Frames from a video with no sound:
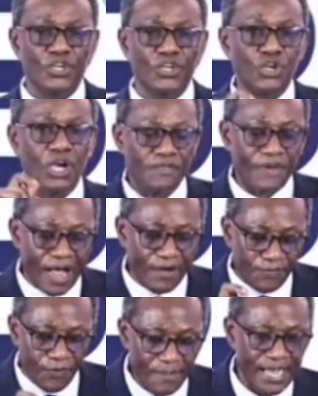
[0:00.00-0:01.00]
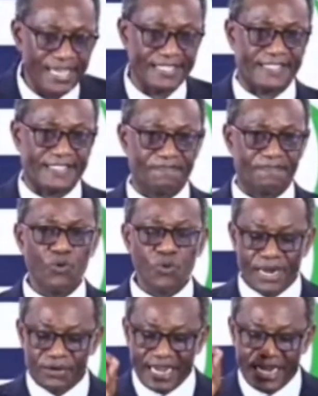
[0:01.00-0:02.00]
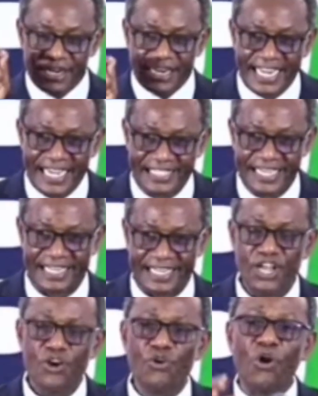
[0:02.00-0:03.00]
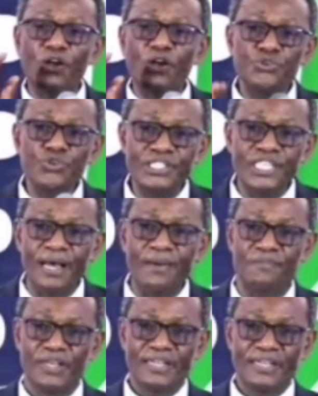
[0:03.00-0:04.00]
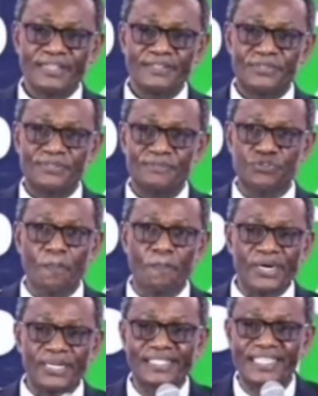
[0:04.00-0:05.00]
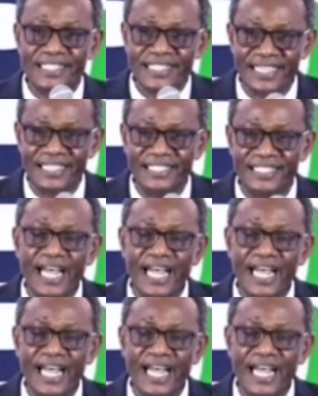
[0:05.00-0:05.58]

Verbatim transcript: So if our forebears who were not educated, God used them to build this church.